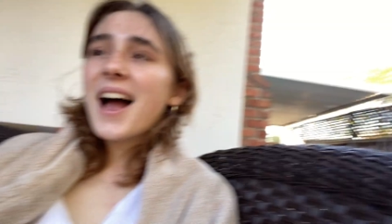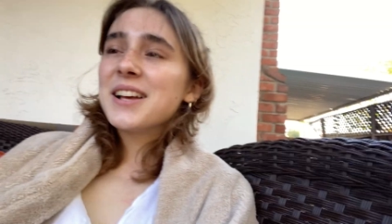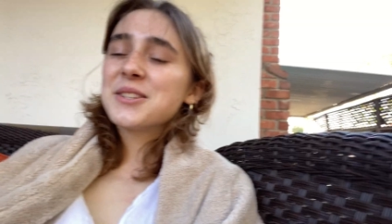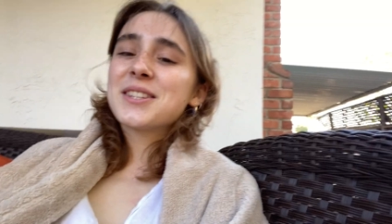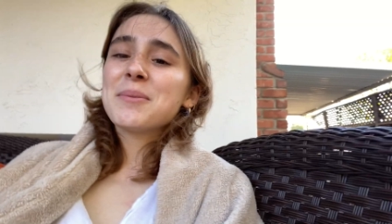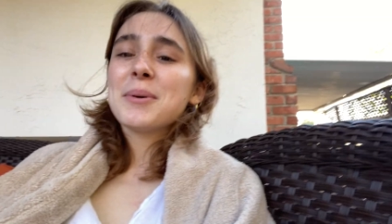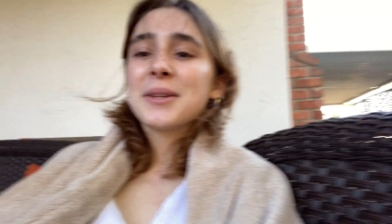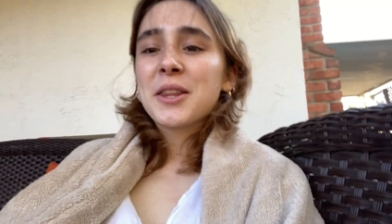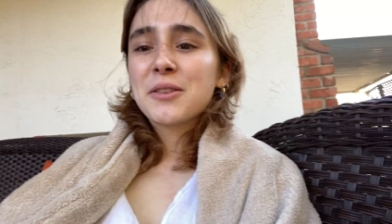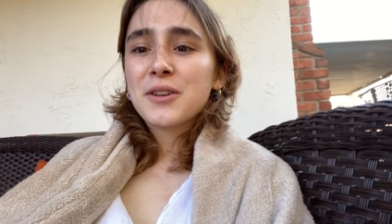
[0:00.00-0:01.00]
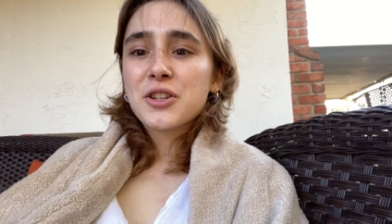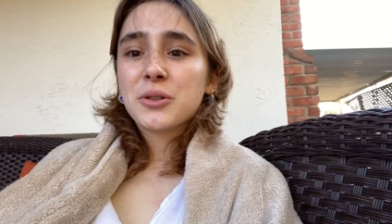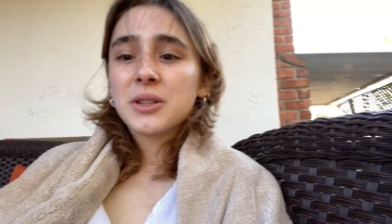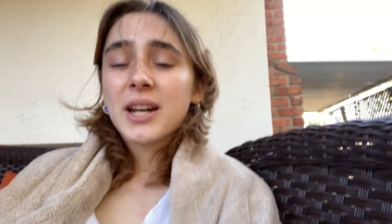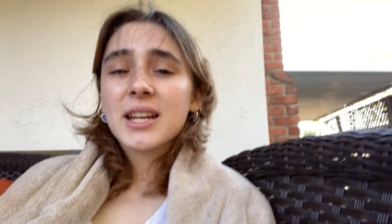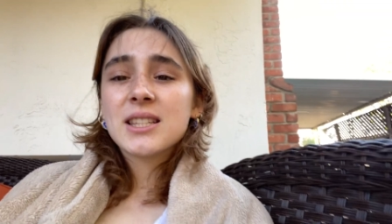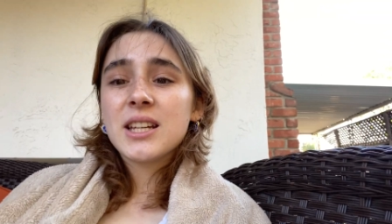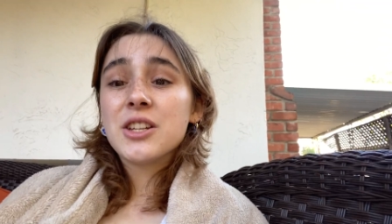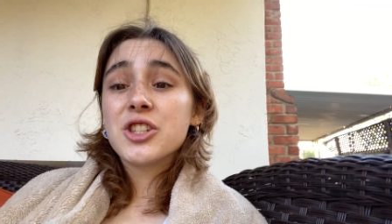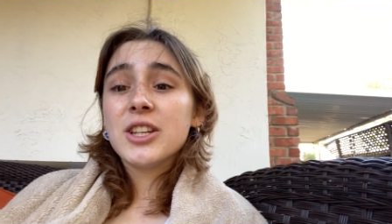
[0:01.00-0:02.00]
As you step on the threshold, it gets
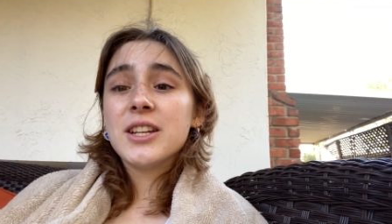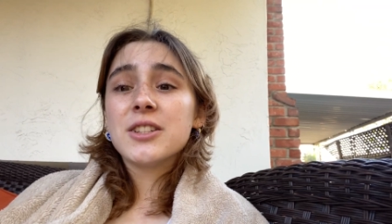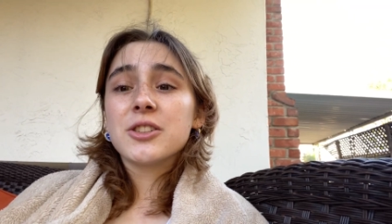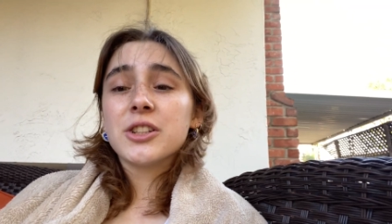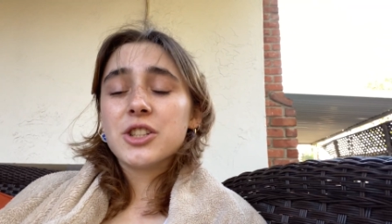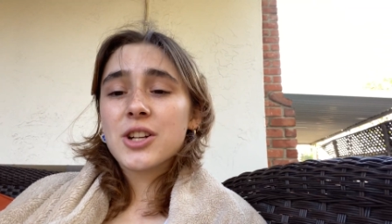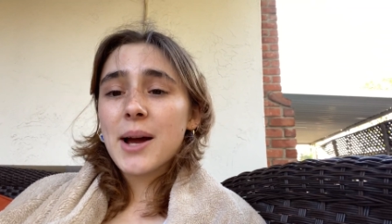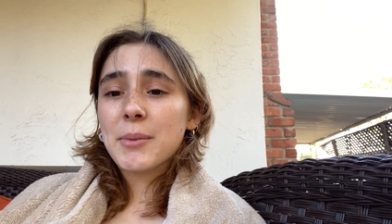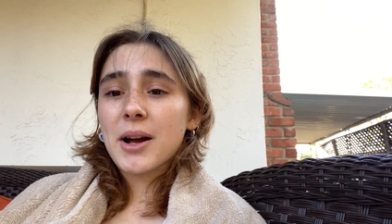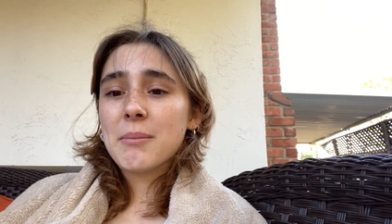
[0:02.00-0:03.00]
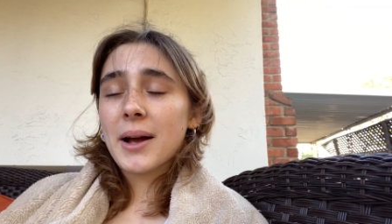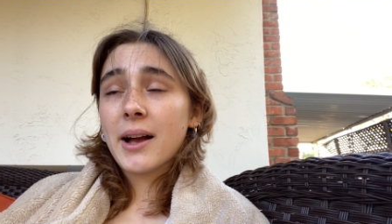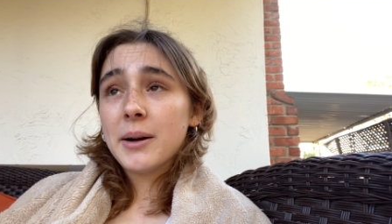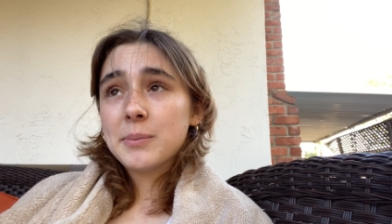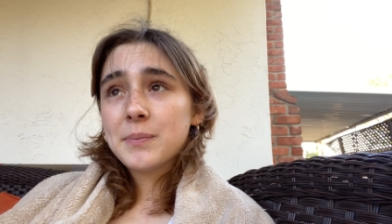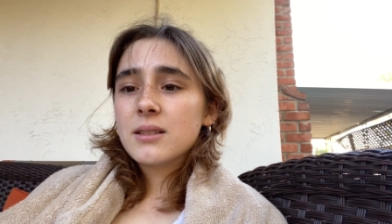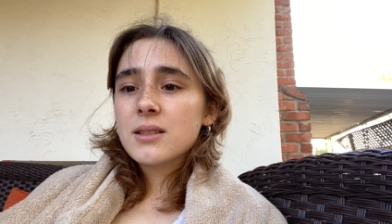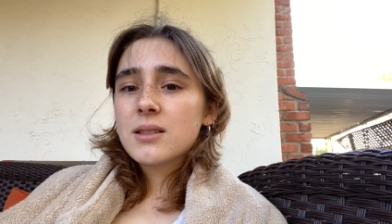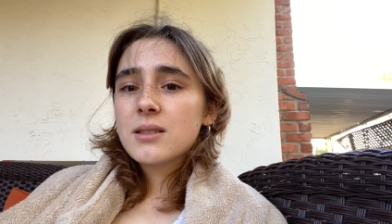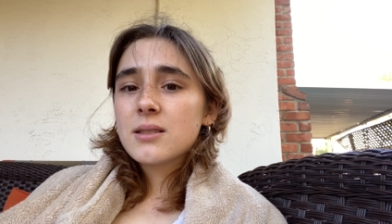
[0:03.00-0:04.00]
easier each time to come back up.
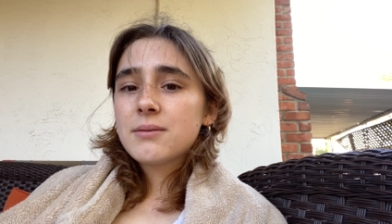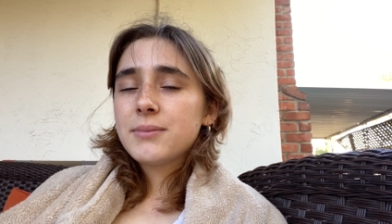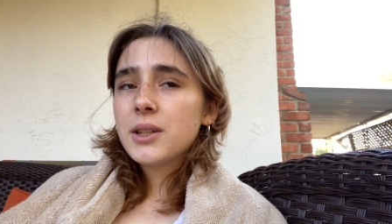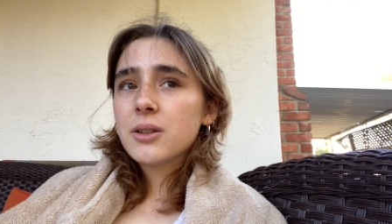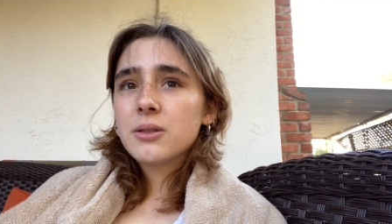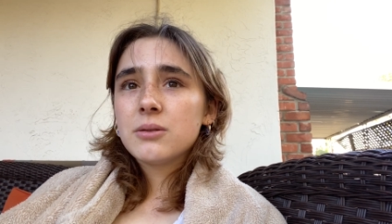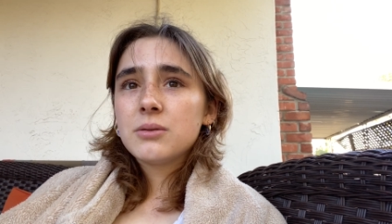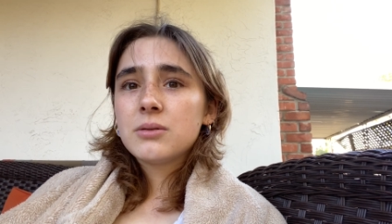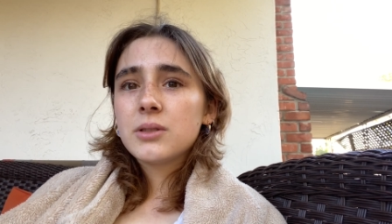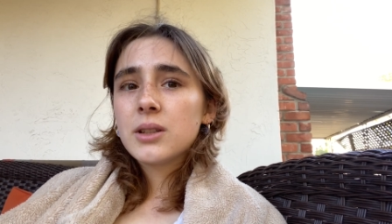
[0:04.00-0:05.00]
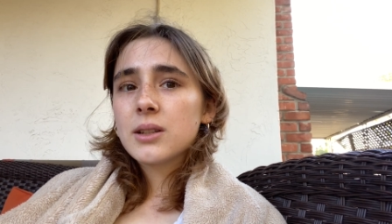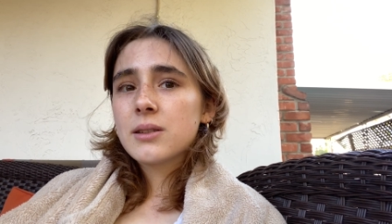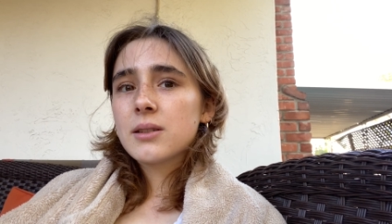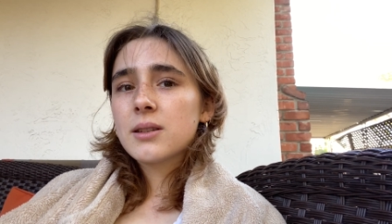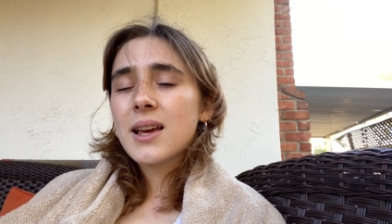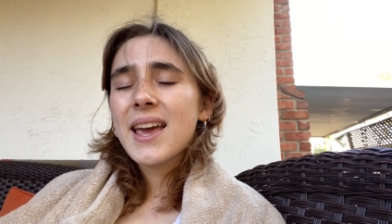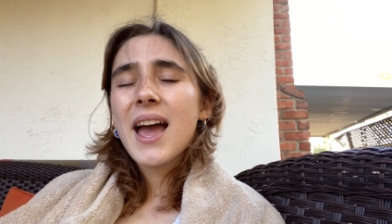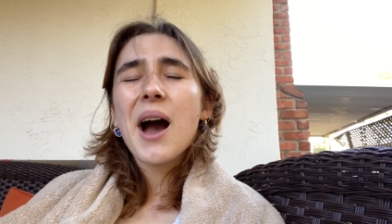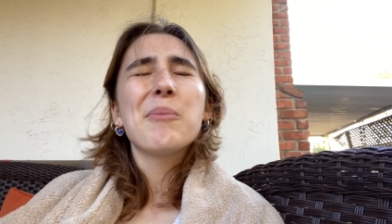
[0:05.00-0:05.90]
And, you know, it's a